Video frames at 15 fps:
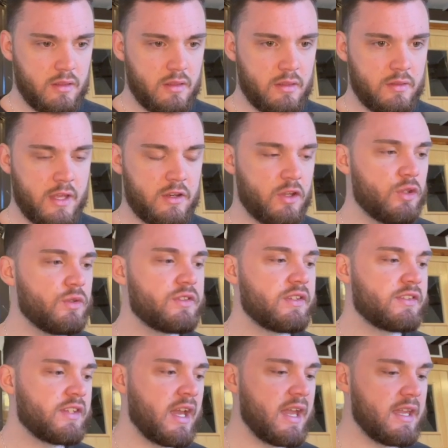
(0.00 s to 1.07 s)
then who's to
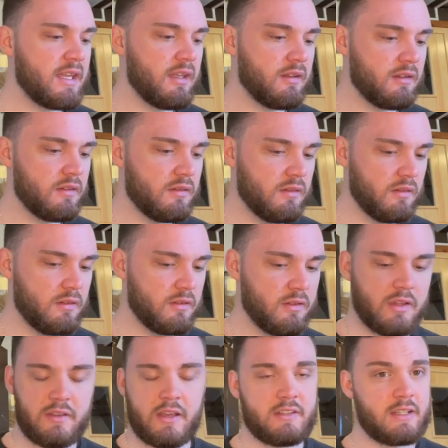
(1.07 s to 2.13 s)
say
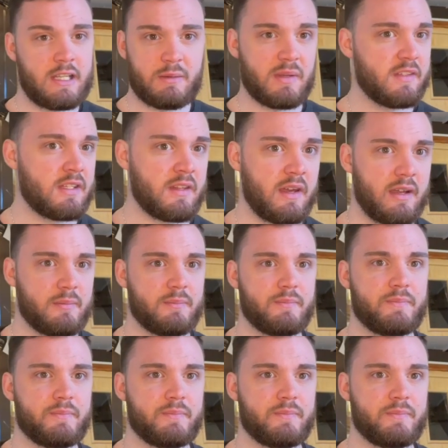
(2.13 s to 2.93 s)
that there's a limit to that?